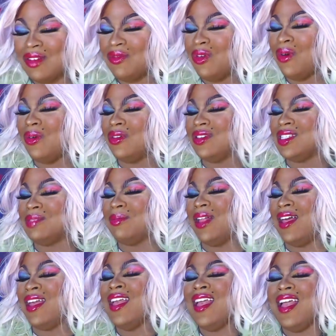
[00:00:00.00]
vocal
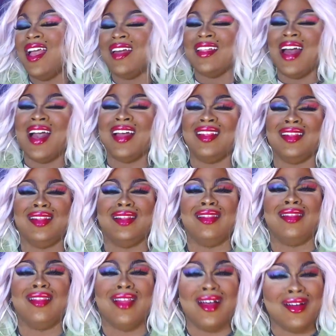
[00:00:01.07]
display. And I
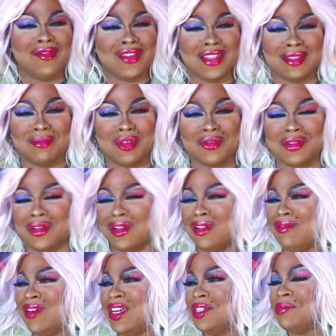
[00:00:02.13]
love this musical
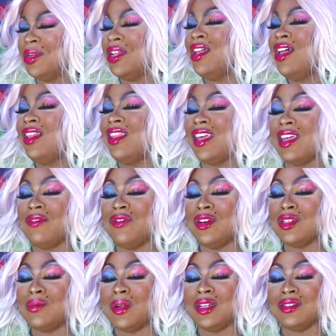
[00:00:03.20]
arrangement. Like, at
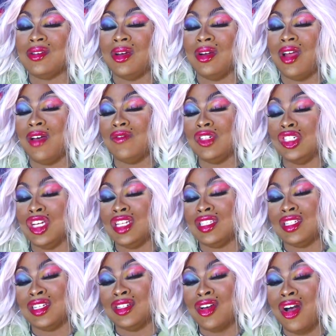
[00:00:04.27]
first when it started off
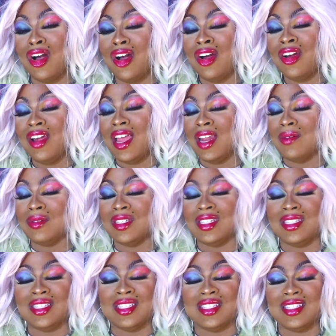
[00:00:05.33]
just guitar and it was
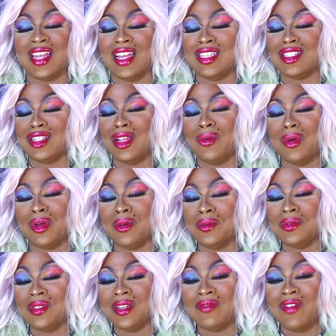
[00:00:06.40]
just this nice slow
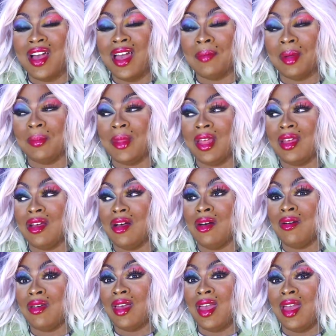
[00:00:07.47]
acoustic vibe, I'm like,
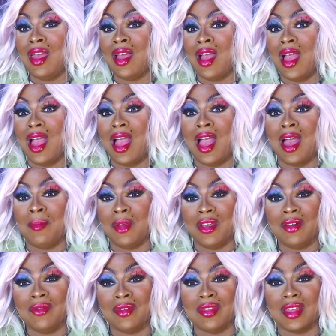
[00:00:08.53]
okay, I'm
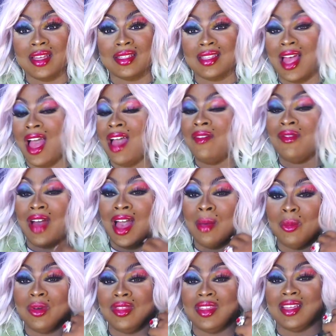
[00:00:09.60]
here for this. I
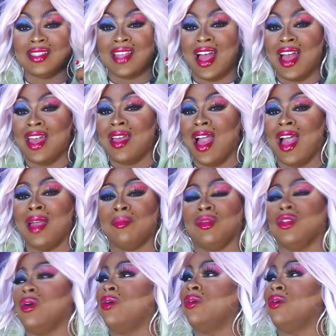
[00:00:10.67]
vibe with this. I'm